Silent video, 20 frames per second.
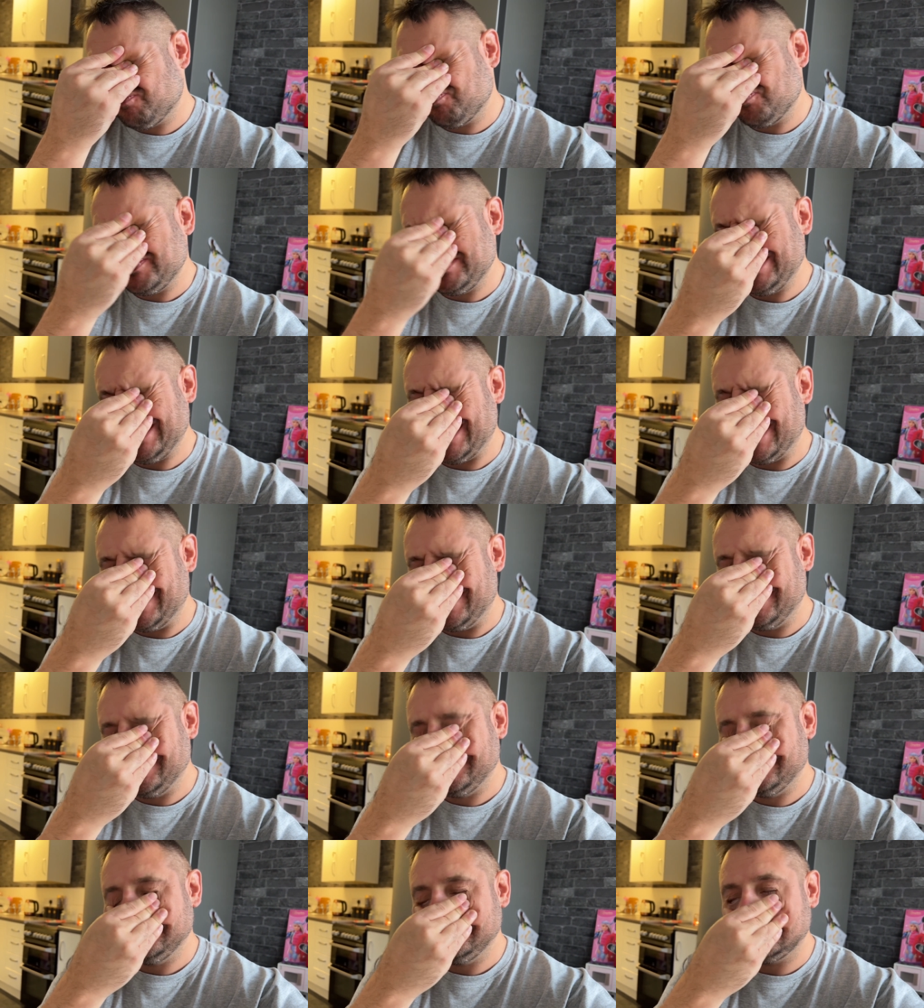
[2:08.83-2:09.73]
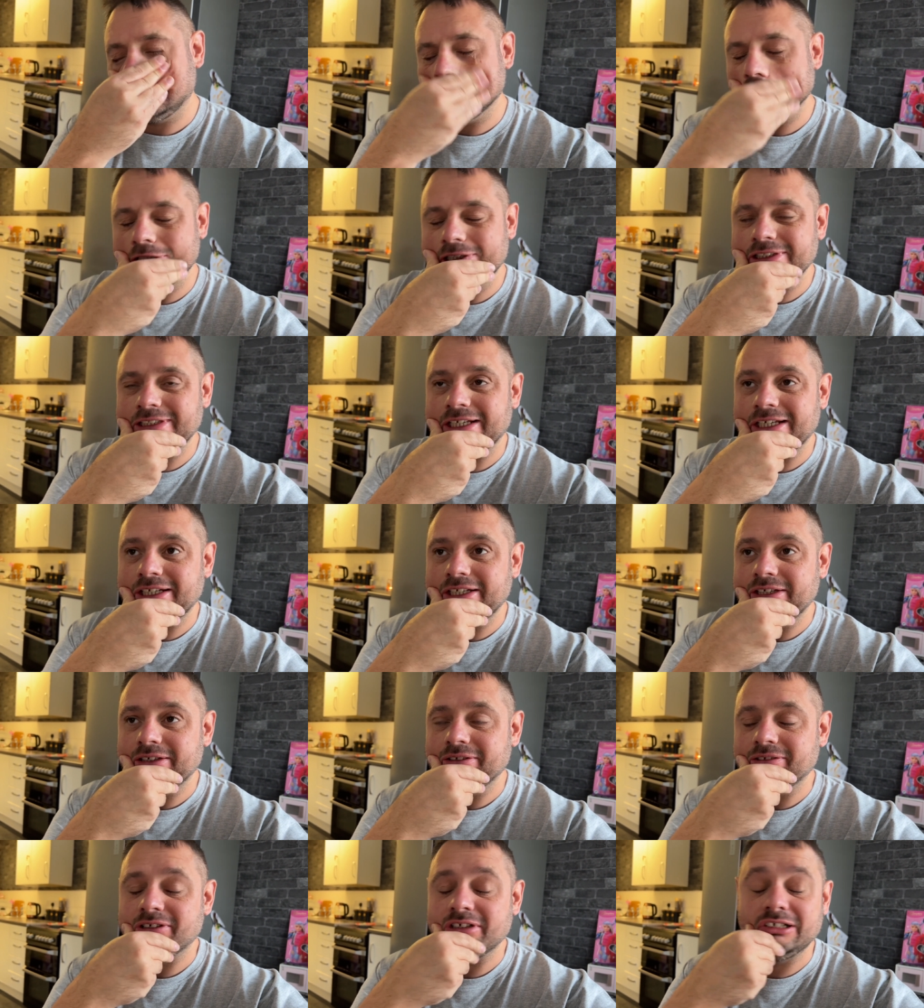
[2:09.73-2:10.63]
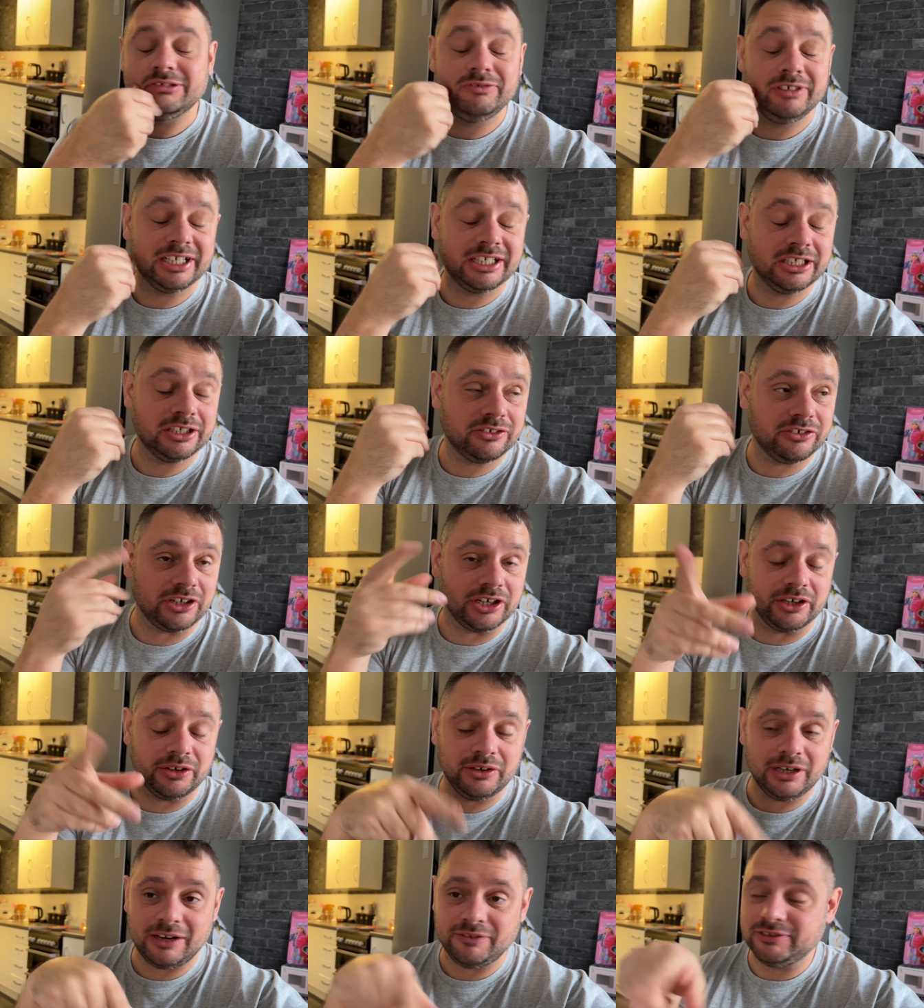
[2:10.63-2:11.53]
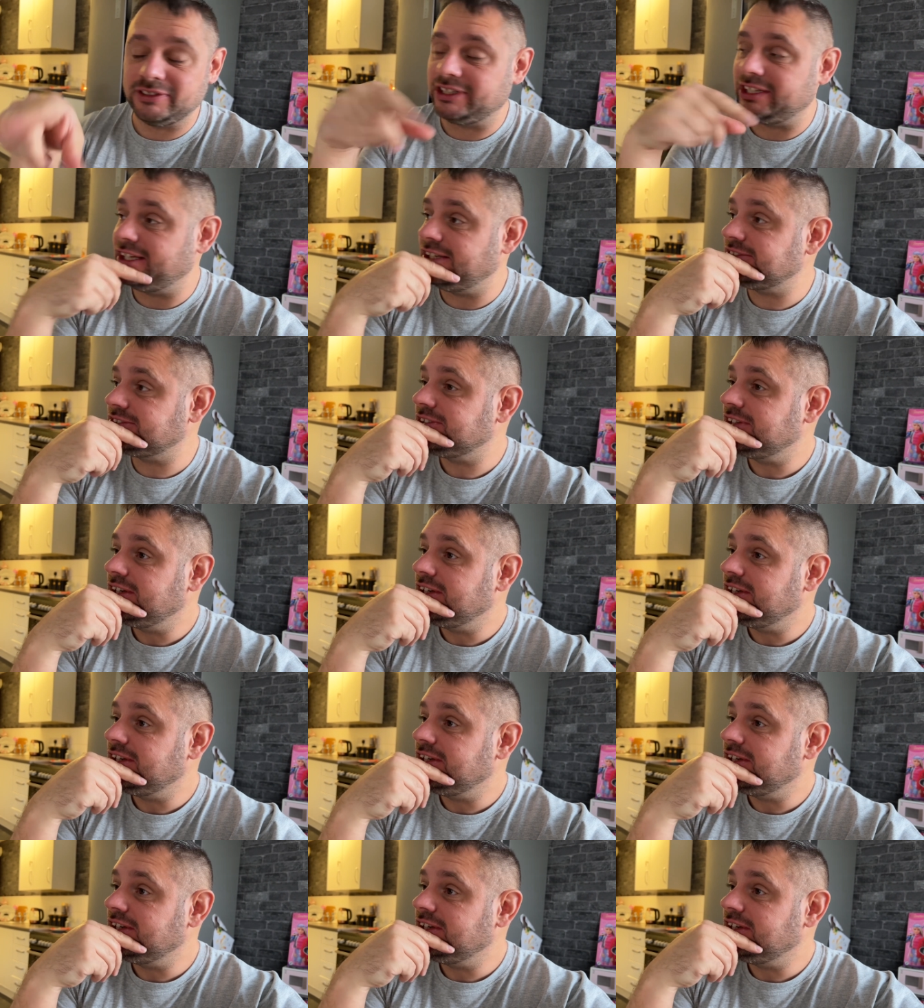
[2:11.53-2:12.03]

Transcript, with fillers: Yeah. What did I say? I'm going to ring the crew after this.